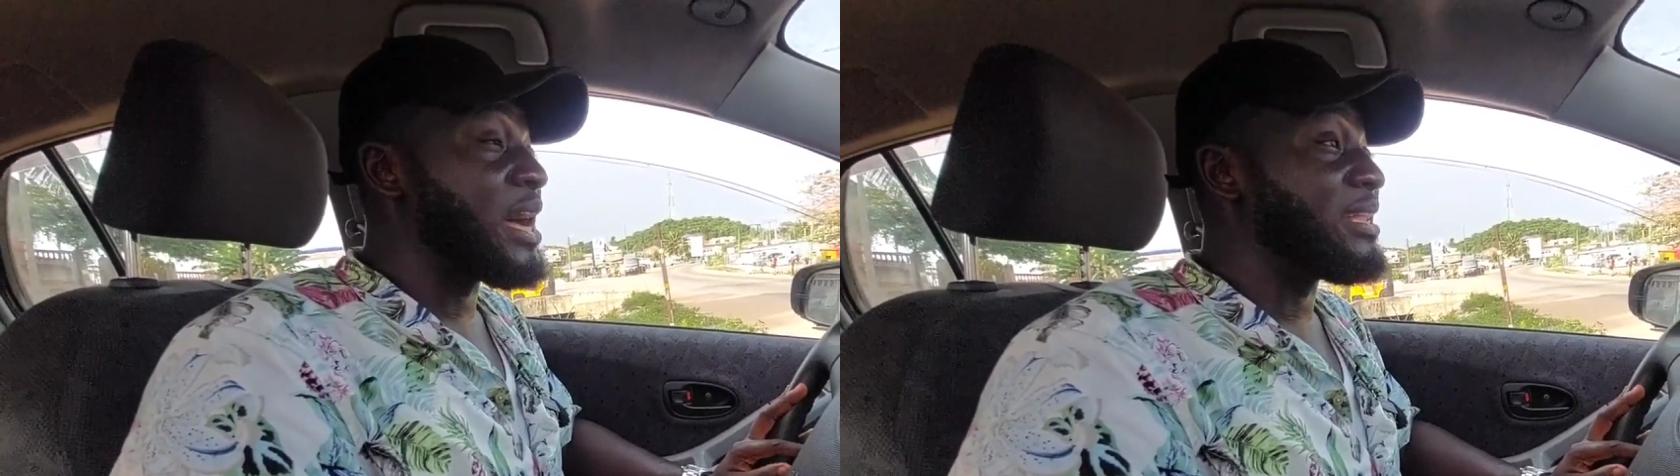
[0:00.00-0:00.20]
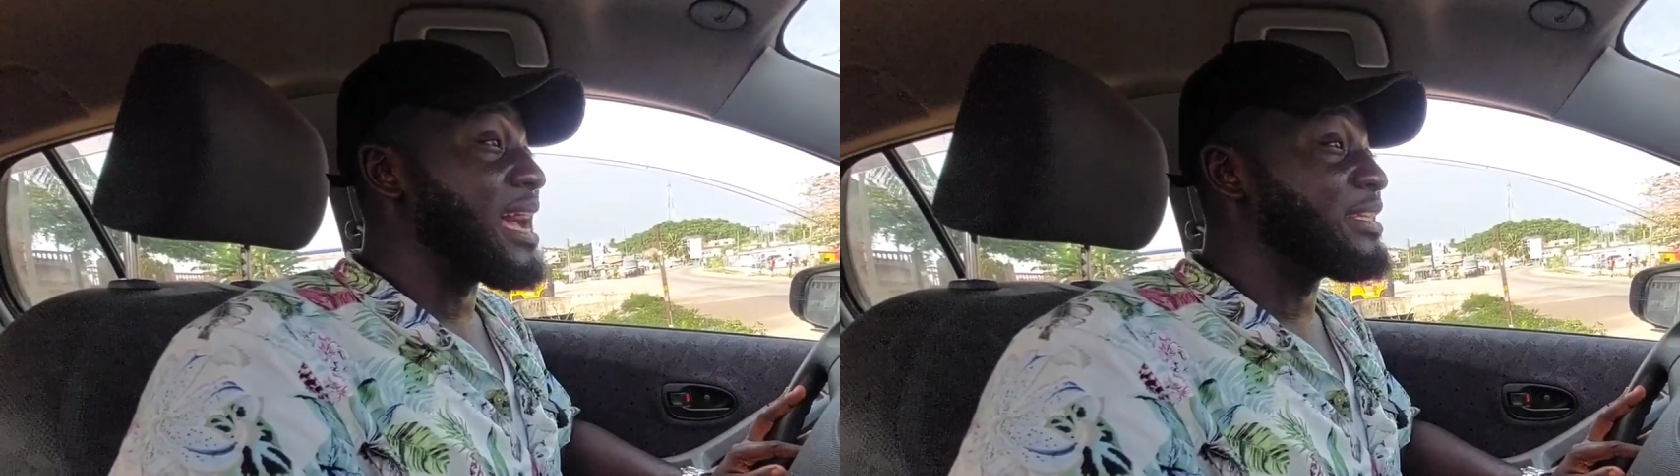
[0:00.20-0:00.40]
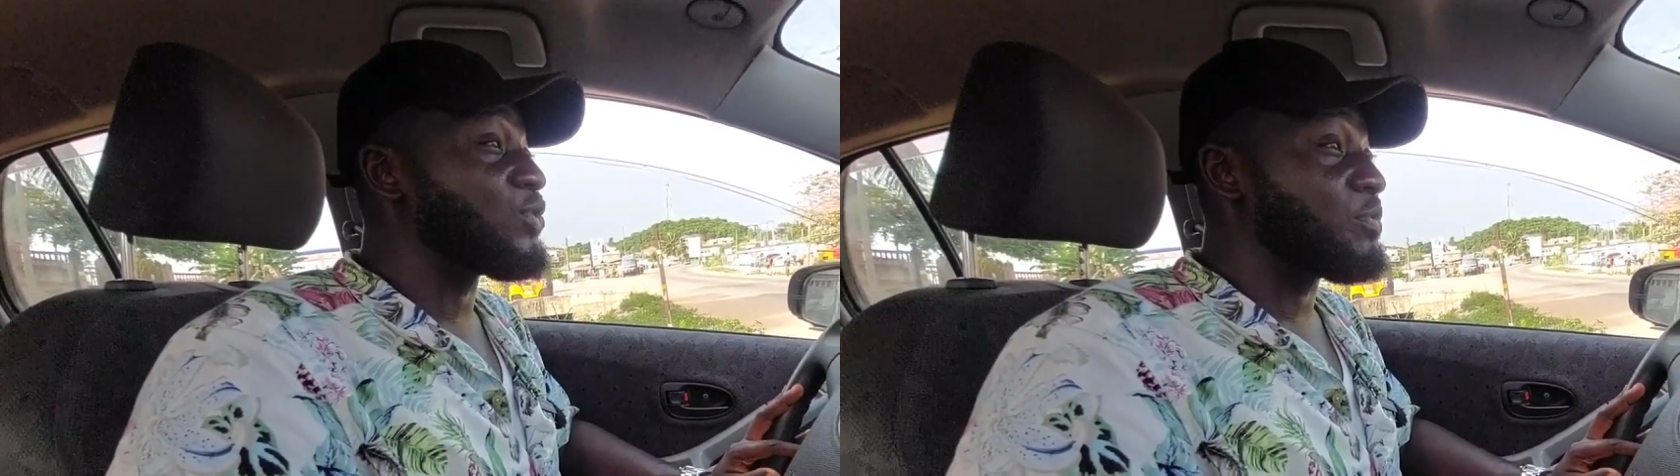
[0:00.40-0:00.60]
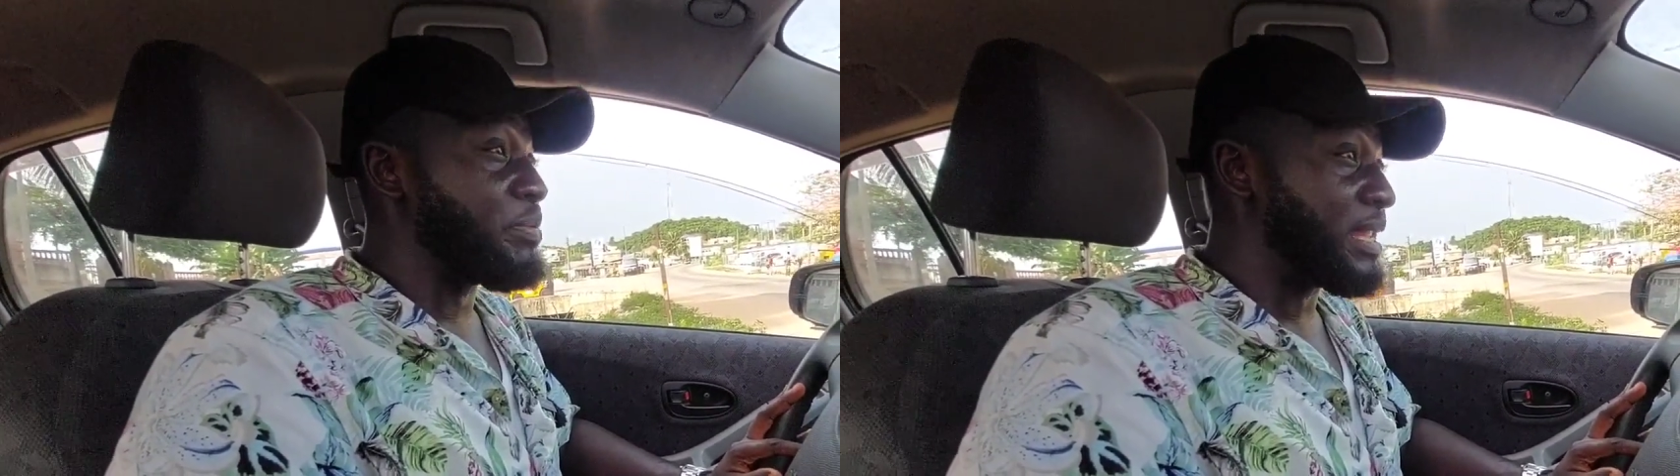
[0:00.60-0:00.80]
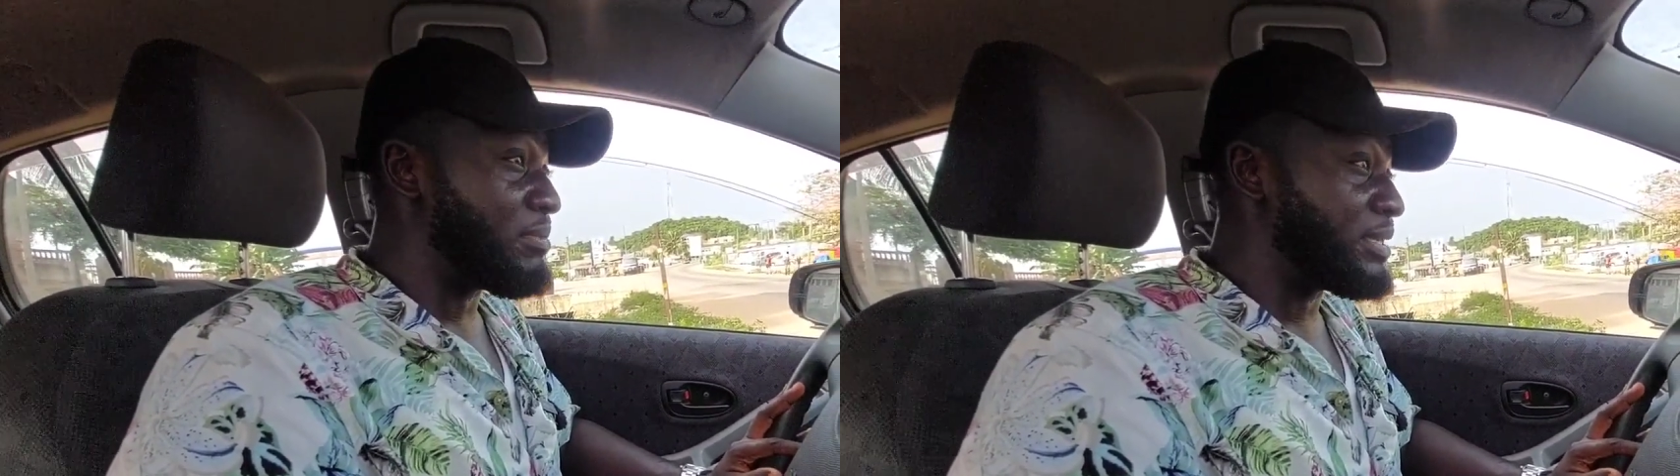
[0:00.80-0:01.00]
now lies on
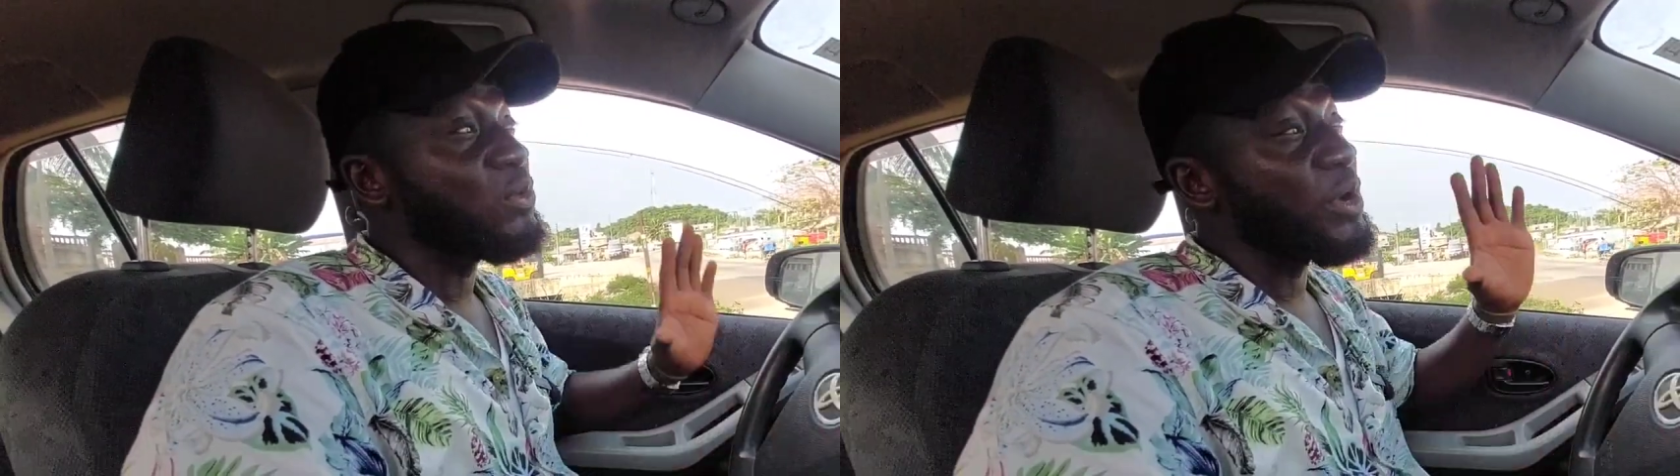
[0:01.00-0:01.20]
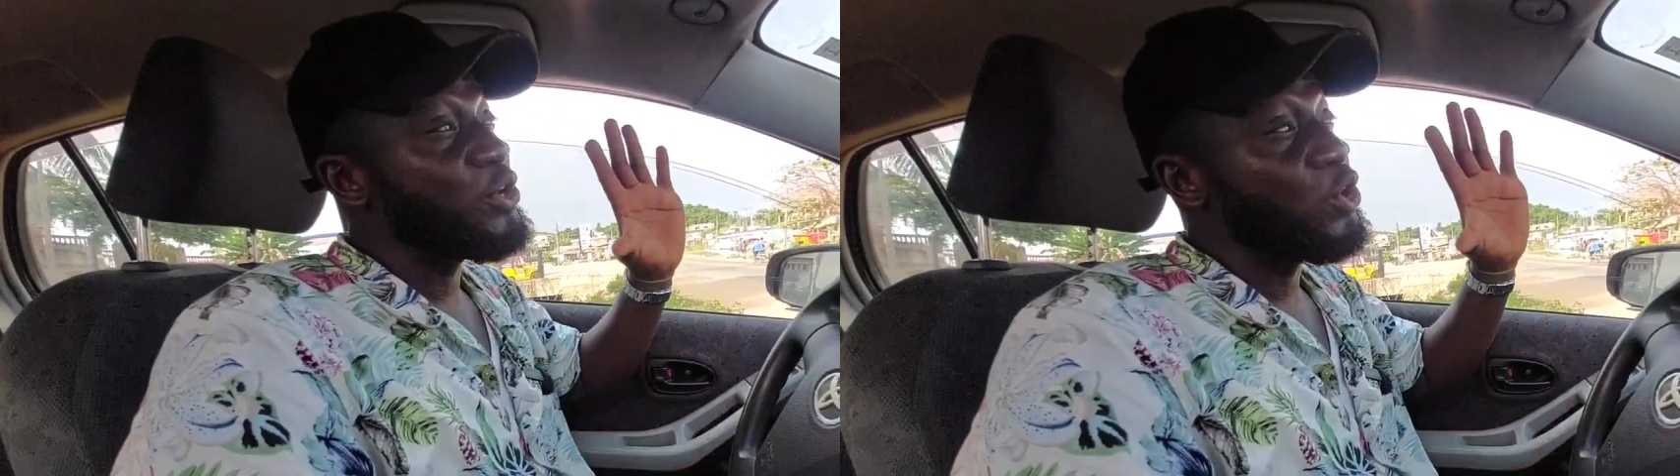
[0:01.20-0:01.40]
Parliament. And when